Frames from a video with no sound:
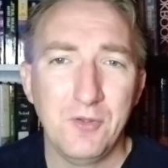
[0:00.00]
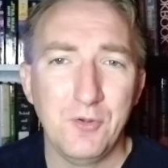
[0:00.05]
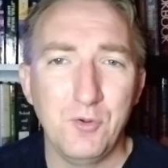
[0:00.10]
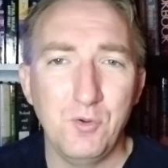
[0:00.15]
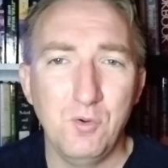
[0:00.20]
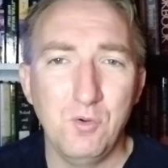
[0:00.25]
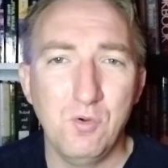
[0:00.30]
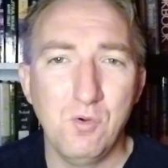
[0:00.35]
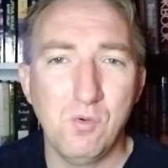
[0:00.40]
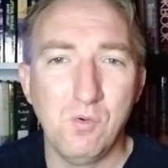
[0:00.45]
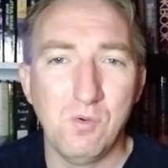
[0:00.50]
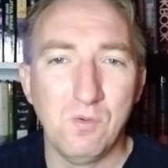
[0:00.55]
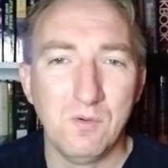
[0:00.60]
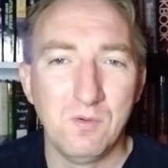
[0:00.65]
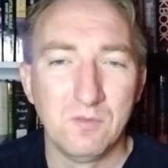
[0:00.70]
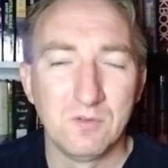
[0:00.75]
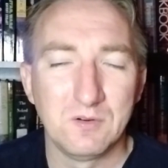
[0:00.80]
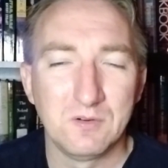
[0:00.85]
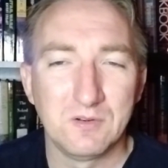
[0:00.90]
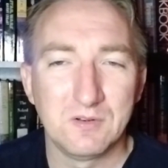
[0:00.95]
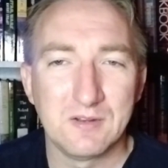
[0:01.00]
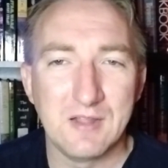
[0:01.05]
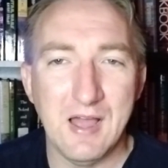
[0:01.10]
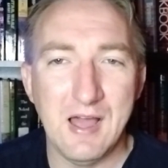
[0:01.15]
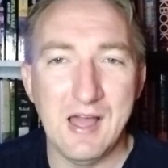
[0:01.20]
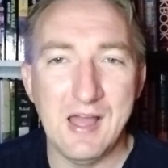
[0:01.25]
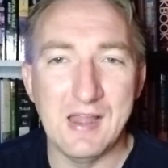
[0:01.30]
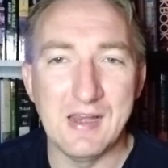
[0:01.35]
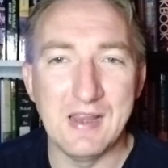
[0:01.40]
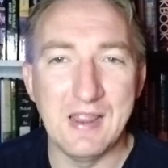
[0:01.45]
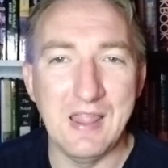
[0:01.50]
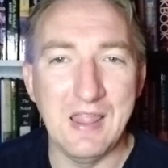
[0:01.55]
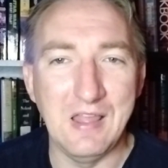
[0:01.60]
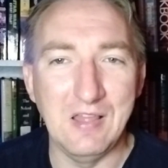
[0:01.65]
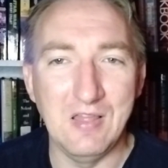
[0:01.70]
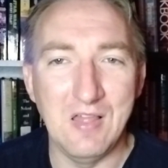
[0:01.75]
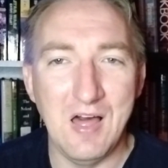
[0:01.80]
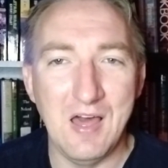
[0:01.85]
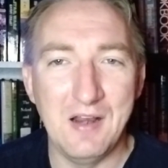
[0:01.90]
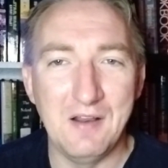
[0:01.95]
who got
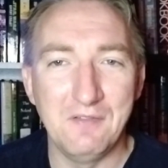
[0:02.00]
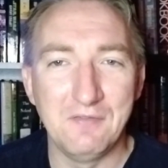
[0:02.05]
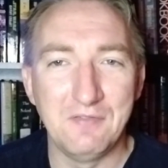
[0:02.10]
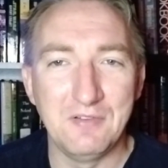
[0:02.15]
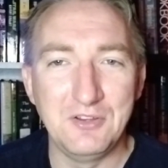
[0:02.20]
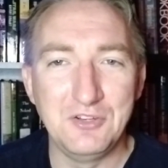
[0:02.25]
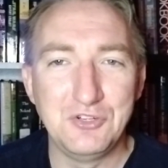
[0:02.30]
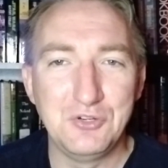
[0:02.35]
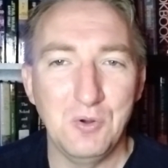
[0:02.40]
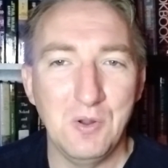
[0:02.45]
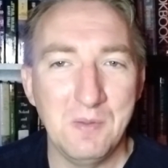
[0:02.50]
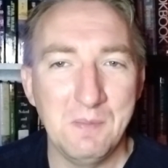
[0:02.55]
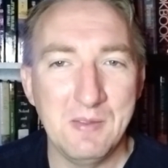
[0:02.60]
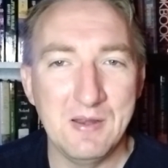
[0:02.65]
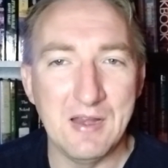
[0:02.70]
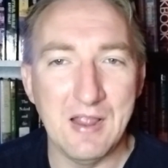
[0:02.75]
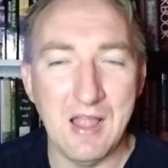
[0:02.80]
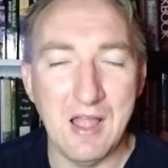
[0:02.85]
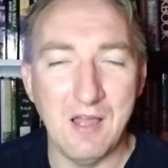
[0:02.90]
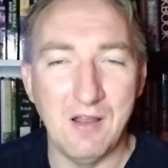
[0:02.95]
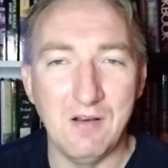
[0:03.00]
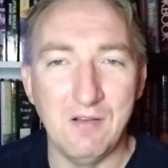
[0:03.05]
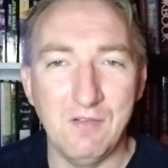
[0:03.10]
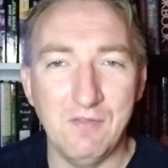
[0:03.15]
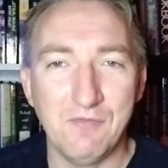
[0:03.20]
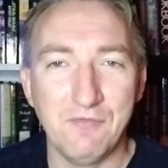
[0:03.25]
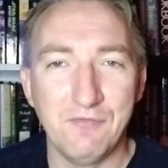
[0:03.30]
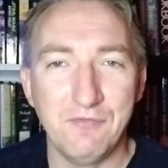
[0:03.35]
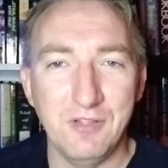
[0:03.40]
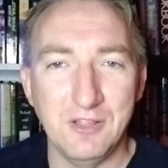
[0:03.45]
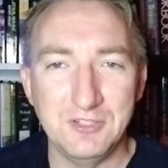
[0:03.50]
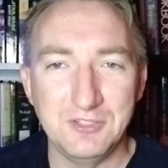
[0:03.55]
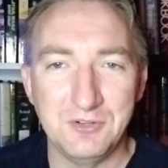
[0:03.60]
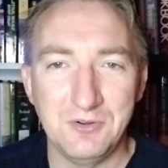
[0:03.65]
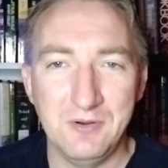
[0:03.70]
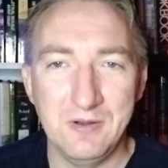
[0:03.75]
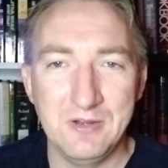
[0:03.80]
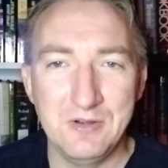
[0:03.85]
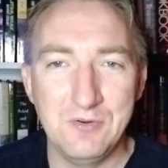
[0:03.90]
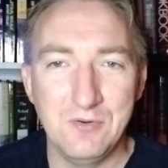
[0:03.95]
a lot of enjoyment out of
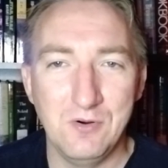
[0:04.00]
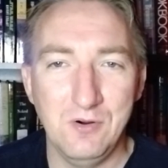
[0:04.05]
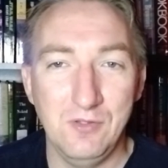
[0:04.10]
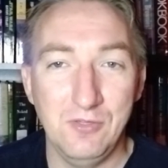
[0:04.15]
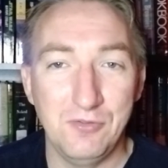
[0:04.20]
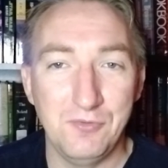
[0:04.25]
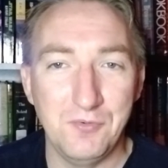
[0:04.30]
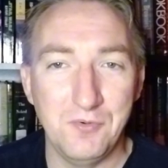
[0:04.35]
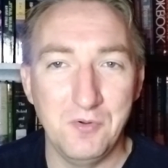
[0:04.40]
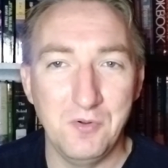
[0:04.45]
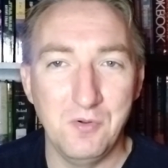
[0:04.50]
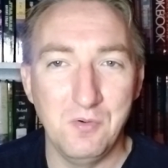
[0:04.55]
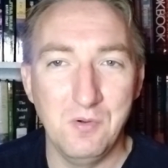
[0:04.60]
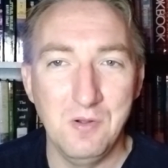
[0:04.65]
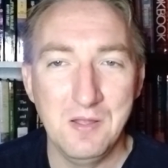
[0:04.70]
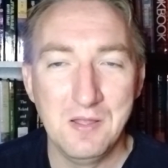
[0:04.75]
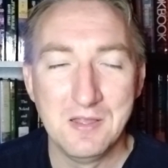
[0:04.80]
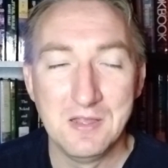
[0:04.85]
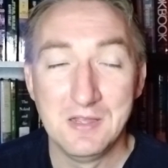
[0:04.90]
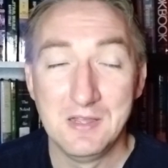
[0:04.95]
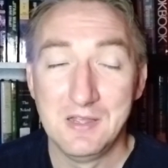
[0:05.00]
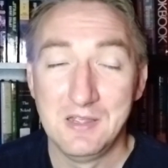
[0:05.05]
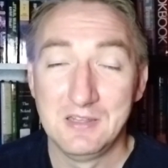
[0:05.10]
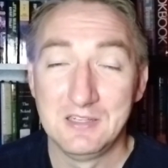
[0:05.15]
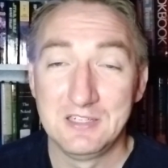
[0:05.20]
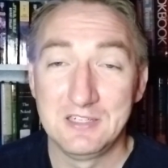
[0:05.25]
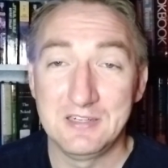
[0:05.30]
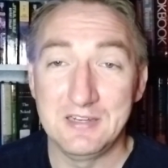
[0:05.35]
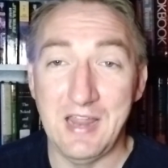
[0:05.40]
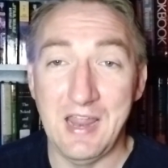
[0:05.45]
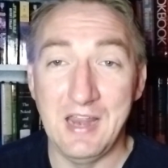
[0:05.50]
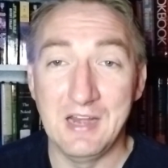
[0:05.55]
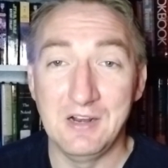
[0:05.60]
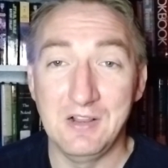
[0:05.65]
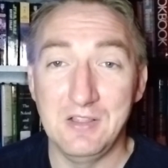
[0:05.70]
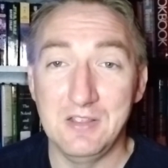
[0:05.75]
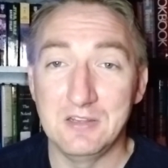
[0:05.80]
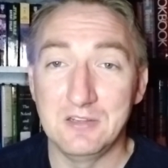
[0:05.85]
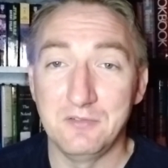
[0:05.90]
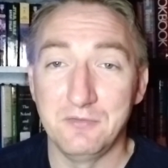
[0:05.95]
flustering Yord through
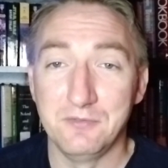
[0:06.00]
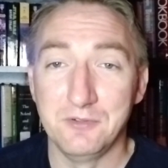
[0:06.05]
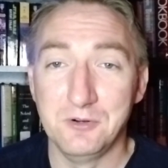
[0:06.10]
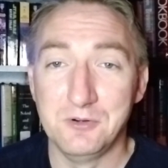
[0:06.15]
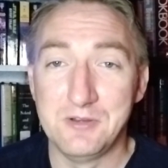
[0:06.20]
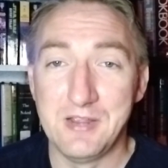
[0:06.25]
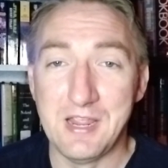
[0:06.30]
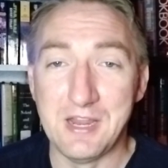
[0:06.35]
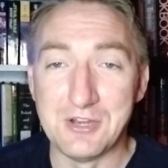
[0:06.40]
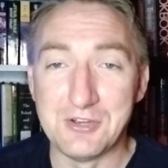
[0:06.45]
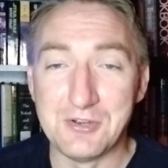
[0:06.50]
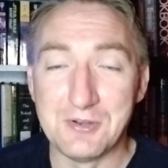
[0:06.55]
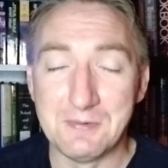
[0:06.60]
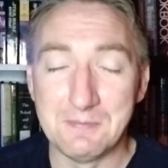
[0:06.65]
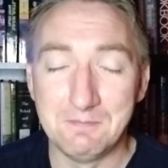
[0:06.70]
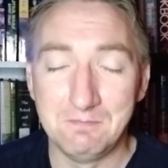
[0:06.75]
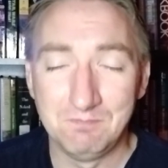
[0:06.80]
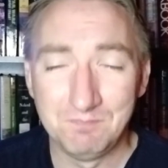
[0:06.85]
scandalous flirtation.